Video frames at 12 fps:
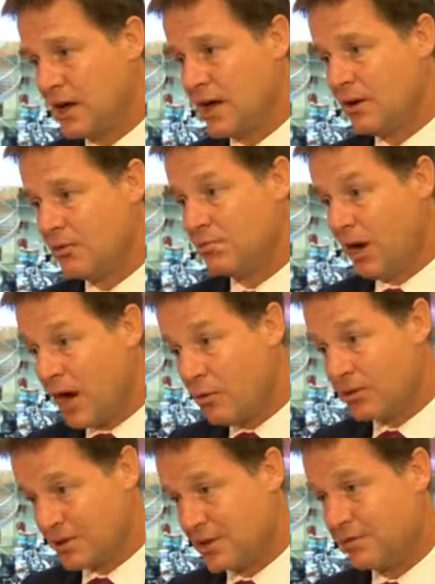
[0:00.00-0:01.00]
I
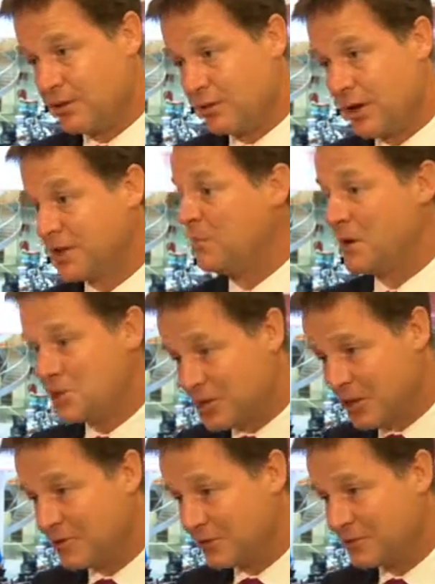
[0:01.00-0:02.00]
want to live in a world, I want my
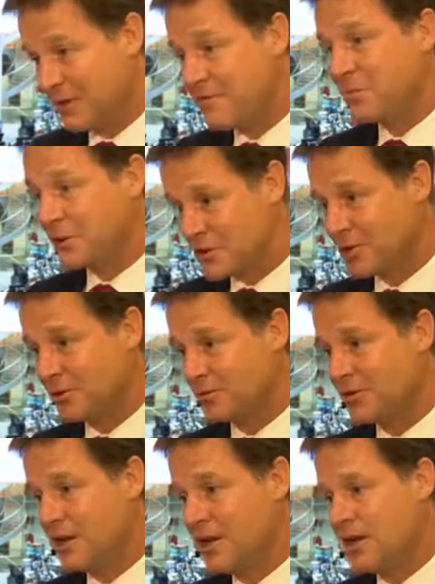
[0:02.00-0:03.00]
children, everybody's children,